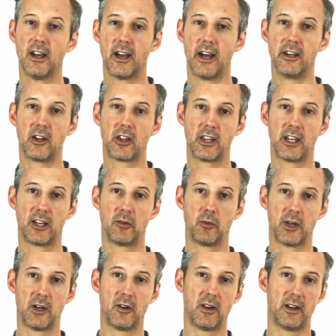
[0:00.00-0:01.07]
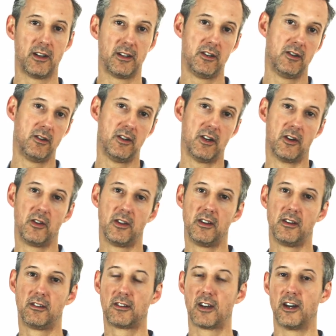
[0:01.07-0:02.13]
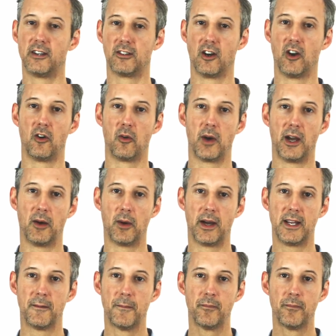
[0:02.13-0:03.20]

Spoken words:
and you're thinking, well, you know, this guy's a long way away,